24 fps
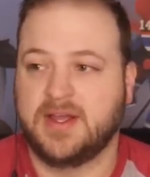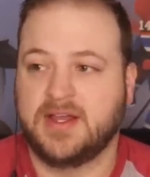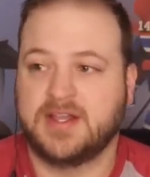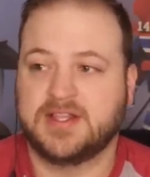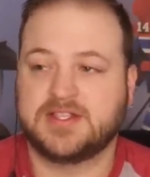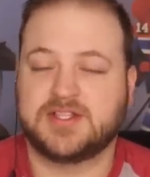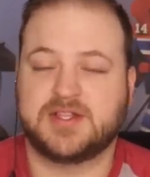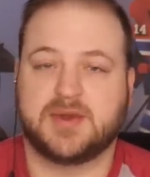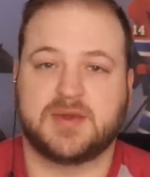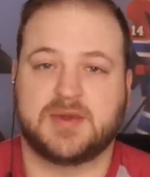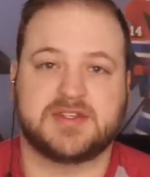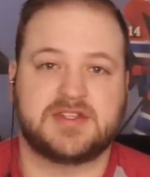
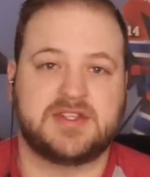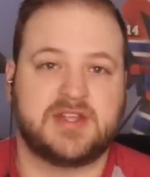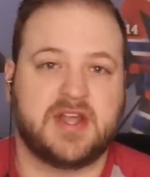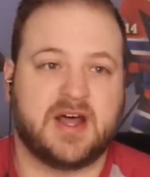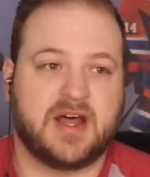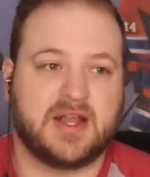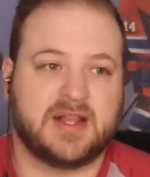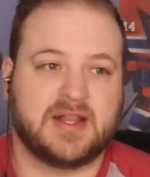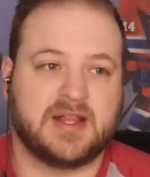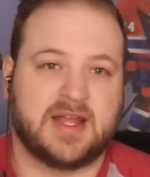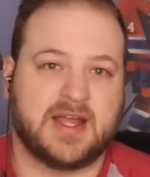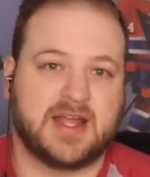So it's
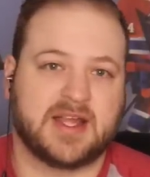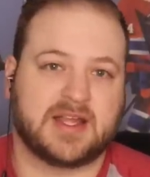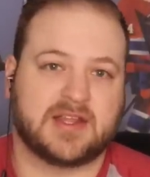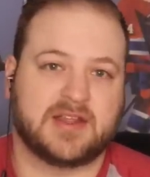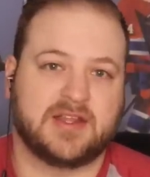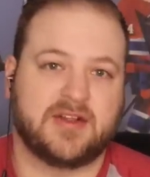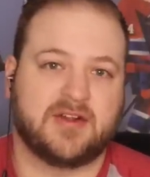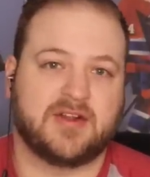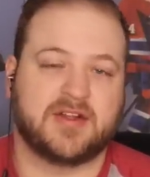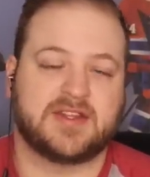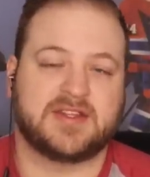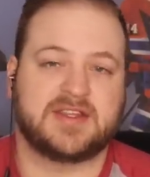not like
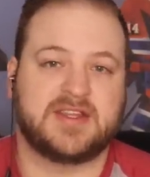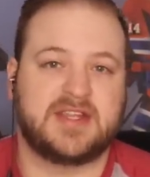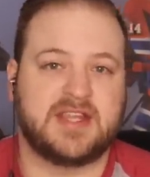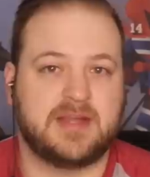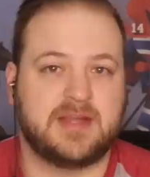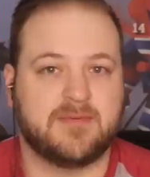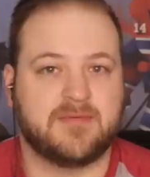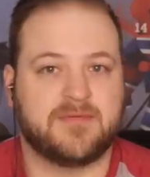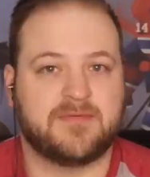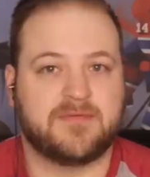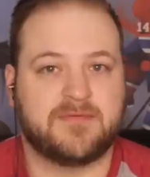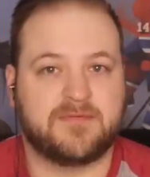they're a
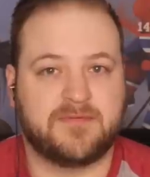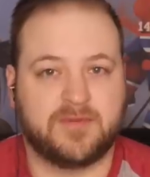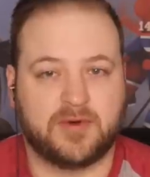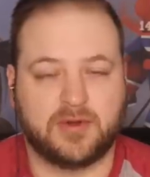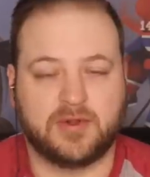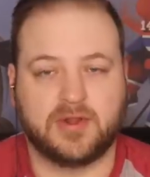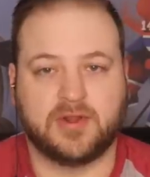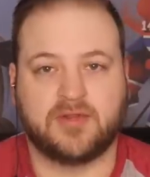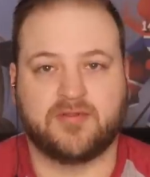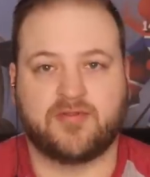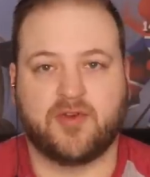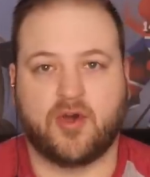team
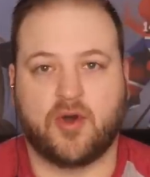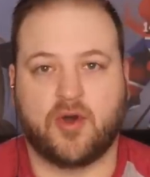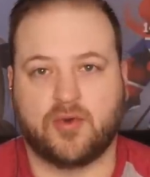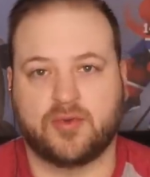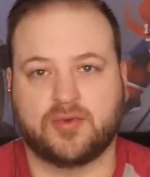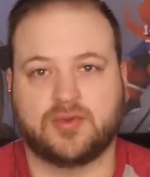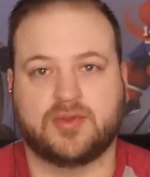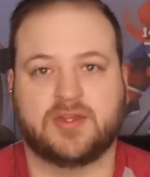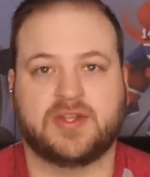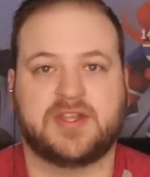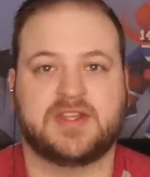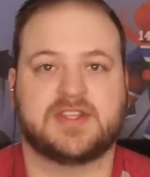full of
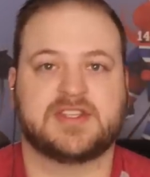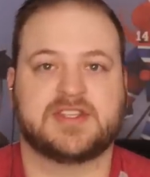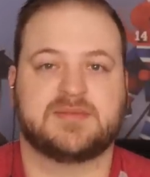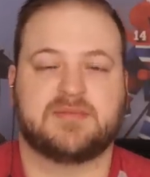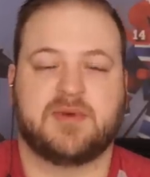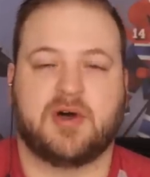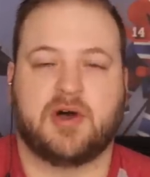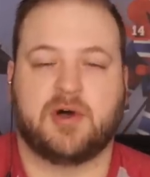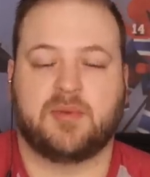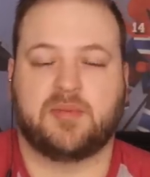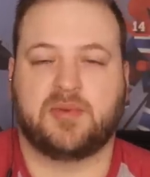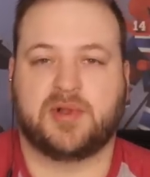only
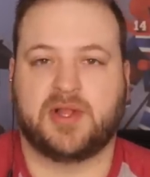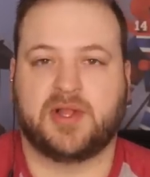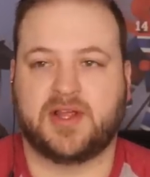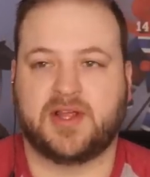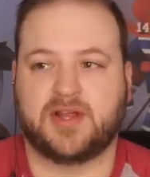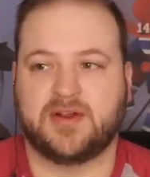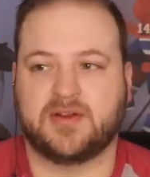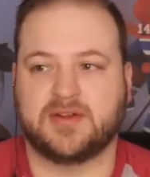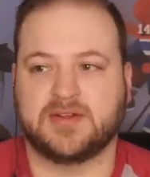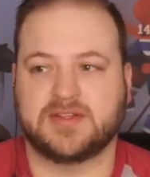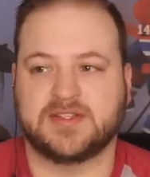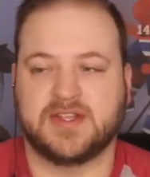small
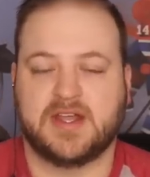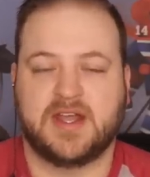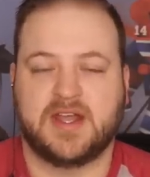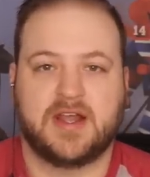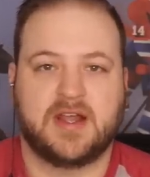players.